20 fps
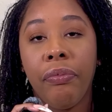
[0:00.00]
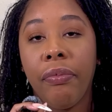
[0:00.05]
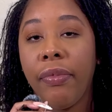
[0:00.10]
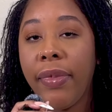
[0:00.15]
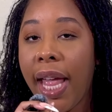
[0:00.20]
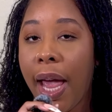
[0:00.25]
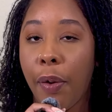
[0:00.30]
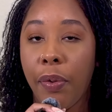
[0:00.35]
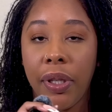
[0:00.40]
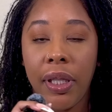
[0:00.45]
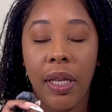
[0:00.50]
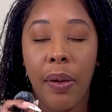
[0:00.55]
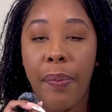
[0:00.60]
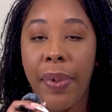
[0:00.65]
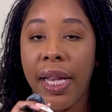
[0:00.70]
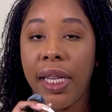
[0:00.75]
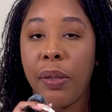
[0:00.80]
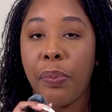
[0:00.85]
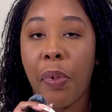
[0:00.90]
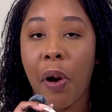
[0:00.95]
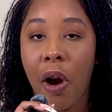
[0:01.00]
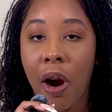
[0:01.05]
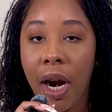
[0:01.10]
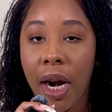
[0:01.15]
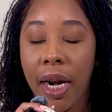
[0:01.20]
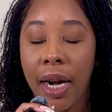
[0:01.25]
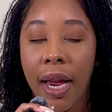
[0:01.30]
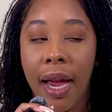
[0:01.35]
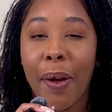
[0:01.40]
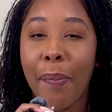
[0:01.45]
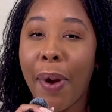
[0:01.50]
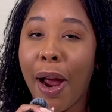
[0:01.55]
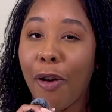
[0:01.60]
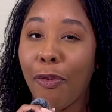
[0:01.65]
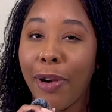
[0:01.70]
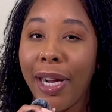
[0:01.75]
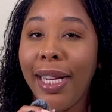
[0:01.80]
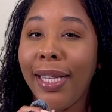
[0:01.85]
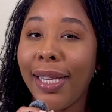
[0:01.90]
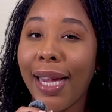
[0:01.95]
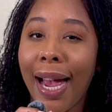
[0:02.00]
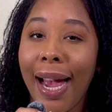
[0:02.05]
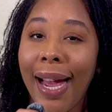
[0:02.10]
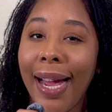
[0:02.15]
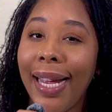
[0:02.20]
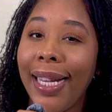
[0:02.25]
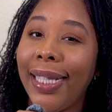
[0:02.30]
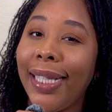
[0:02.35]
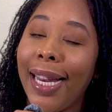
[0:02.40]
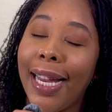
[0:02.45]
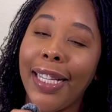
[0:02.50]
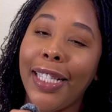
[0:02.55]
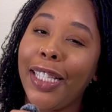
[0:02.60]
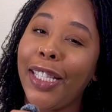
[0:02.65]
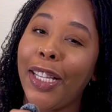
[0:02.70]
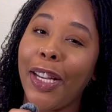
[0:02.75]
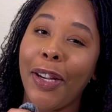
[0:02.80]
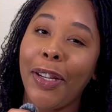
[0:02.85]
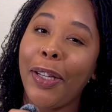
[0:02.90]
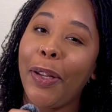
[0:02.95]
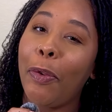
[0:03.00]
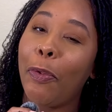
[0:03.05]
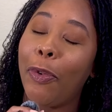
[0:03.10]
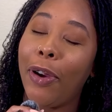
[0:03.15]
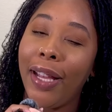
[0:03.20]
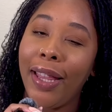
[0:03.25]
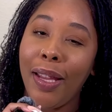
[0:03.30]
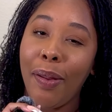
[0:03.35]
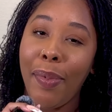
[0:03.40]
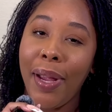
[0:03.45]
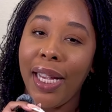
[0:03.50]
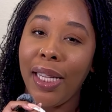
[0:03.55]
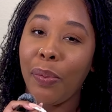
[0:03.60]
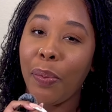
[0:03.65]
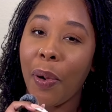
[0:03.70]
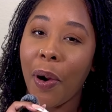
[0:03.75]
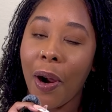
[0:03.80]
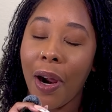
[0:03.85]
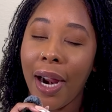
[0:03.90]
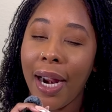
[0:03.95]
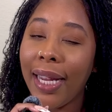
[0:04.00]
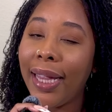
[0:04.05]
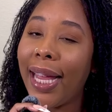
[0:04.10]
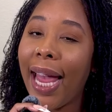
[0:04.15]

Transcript: That was the best part. My reties necessarily wasn't the best part.